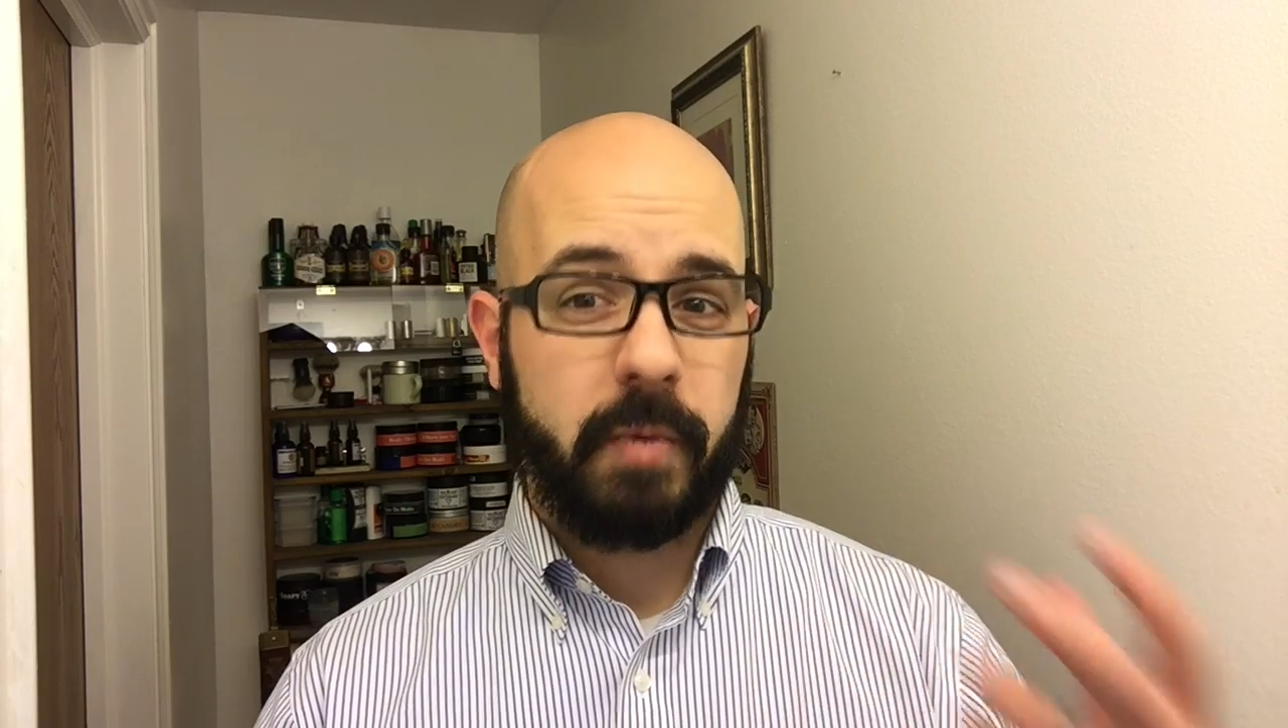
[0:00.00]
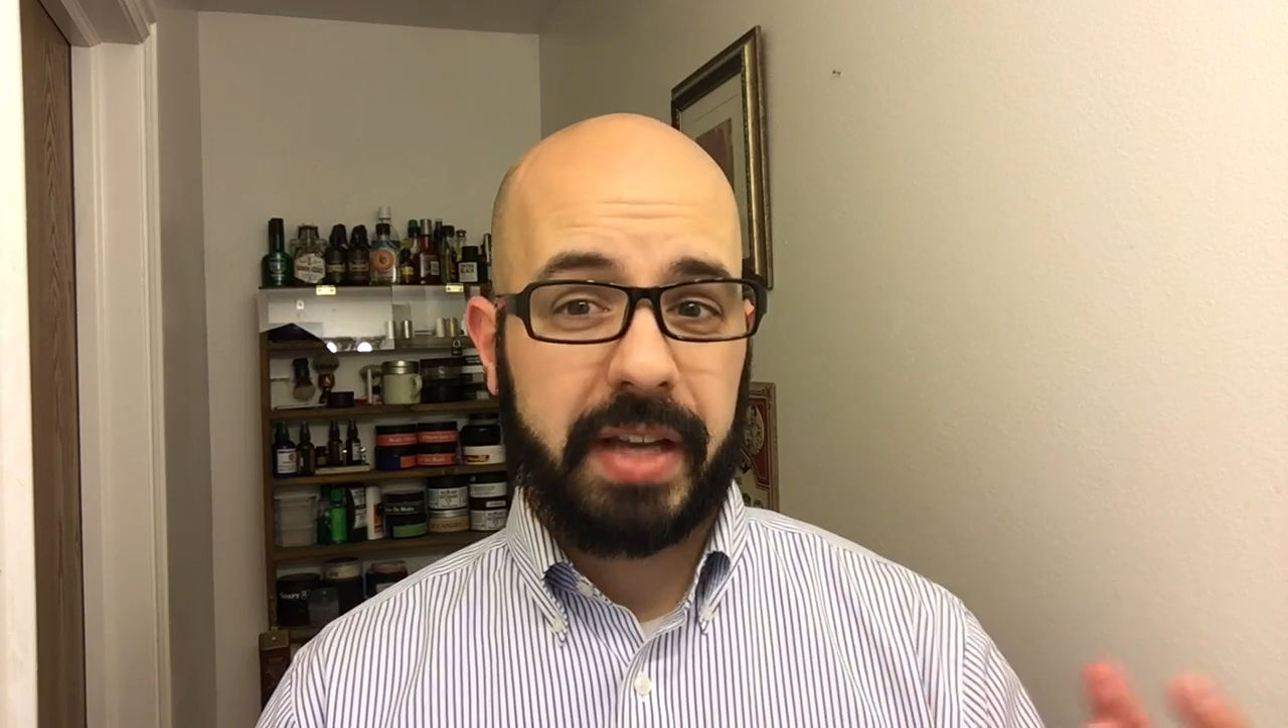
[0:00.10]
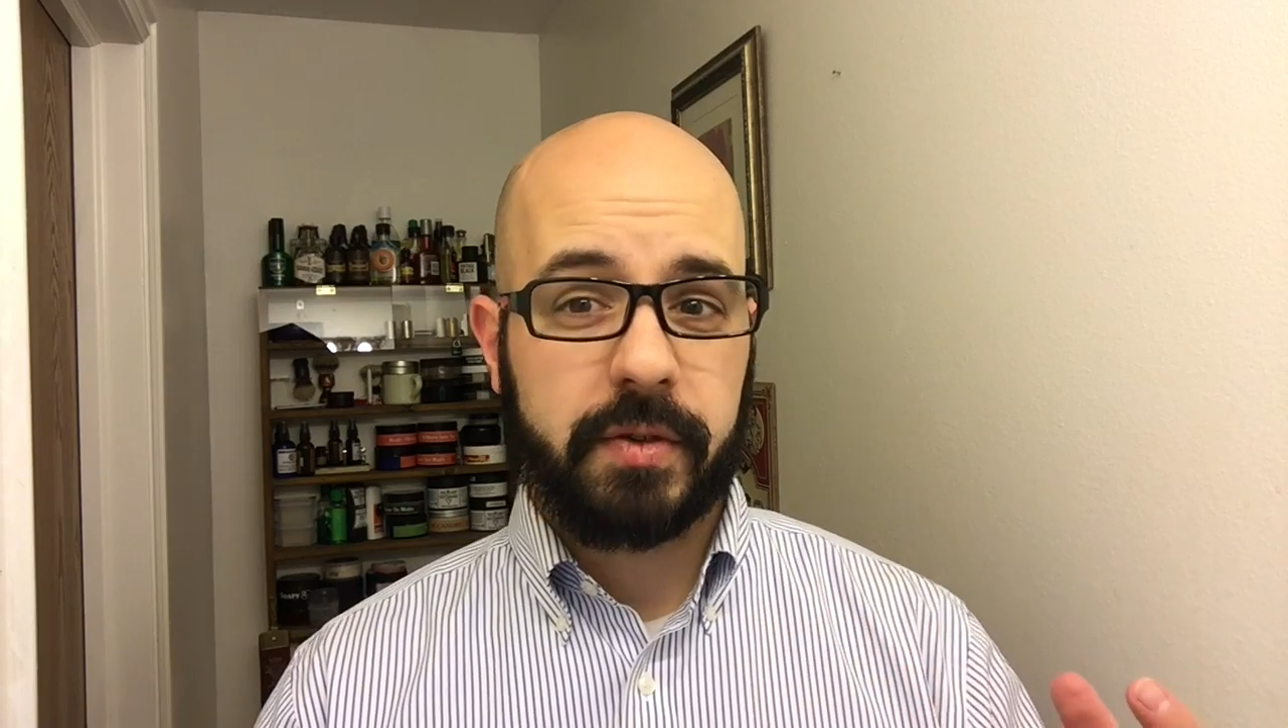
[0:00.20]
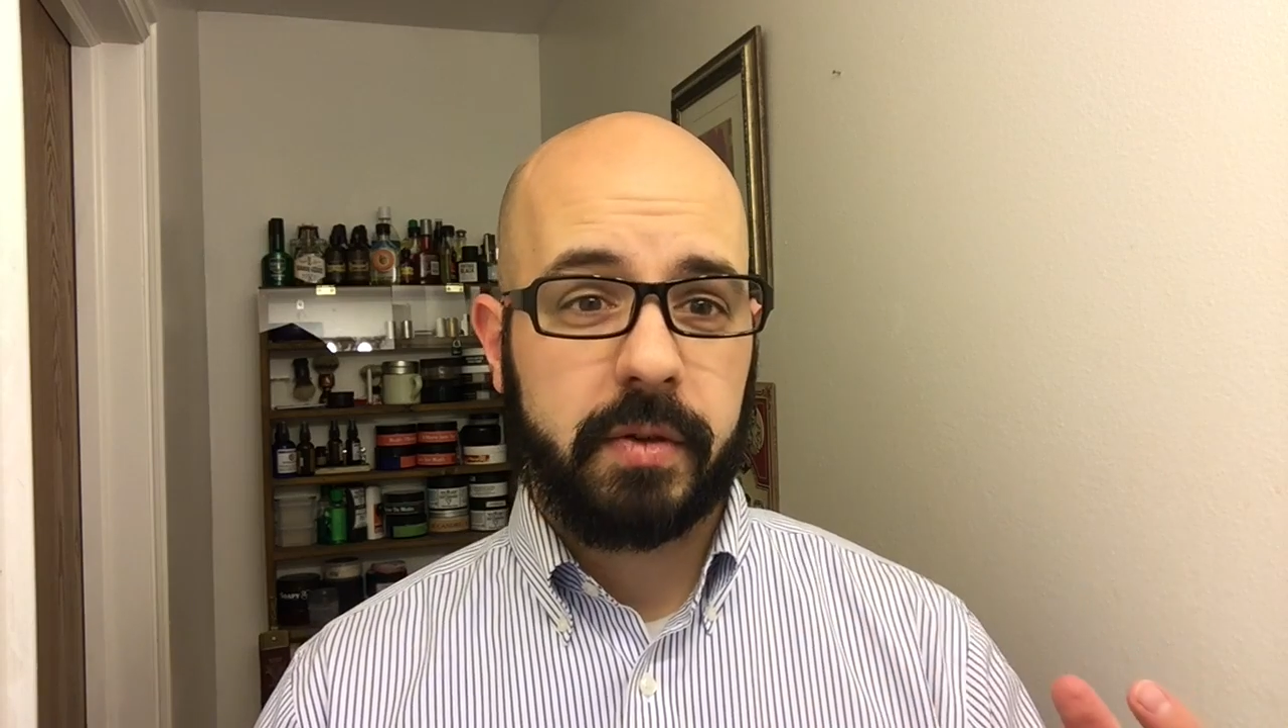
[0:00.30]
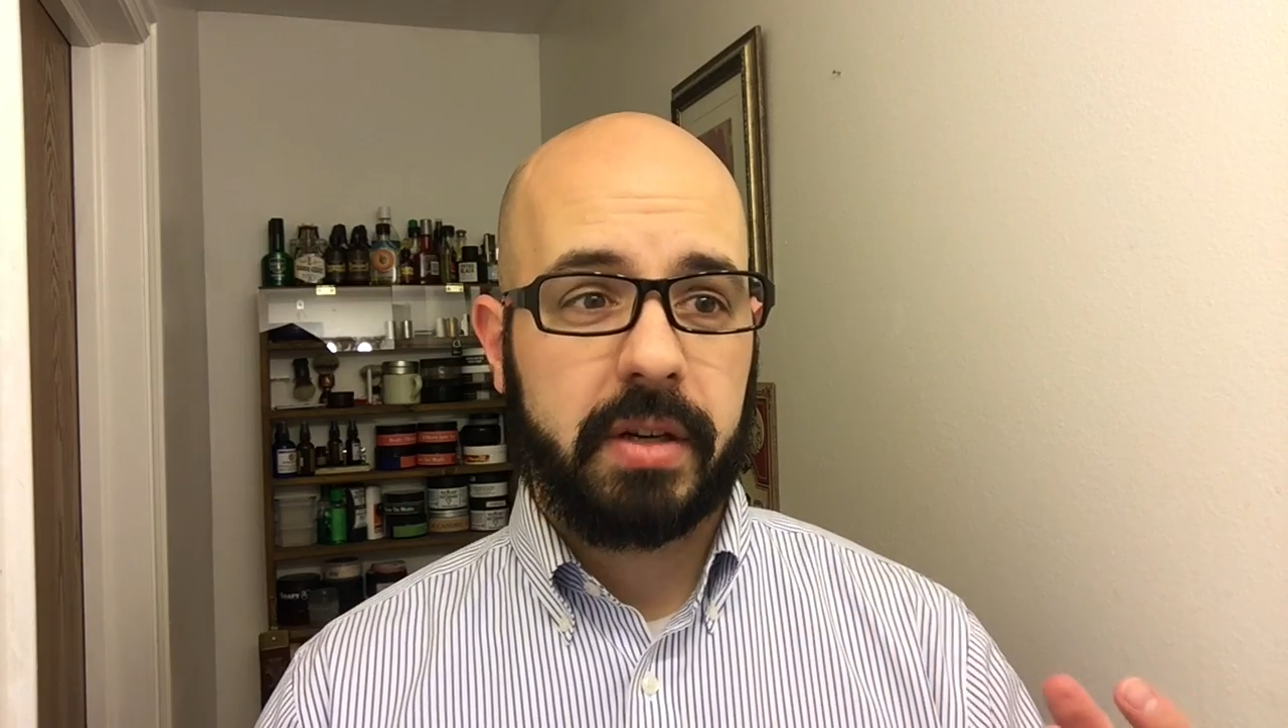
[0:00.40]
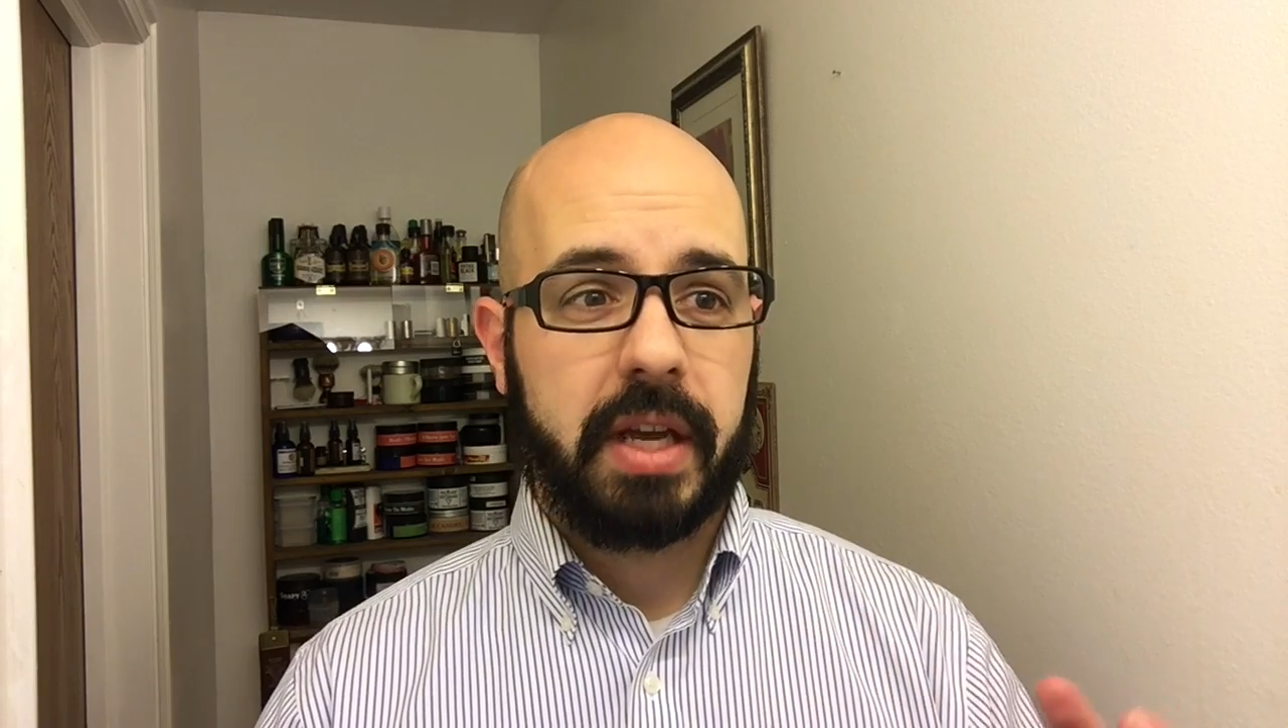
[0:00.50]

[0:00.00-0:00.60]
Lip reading: razor